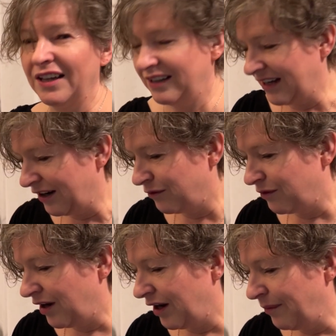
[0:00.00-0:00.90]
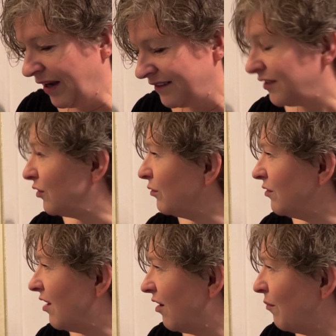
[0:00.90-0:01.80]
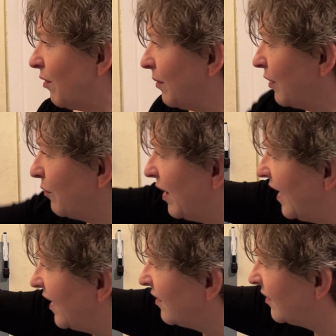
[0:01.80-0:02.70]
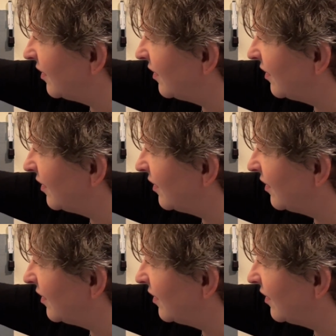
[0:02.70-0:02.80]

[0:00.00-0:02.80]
Now, as you are probably aware,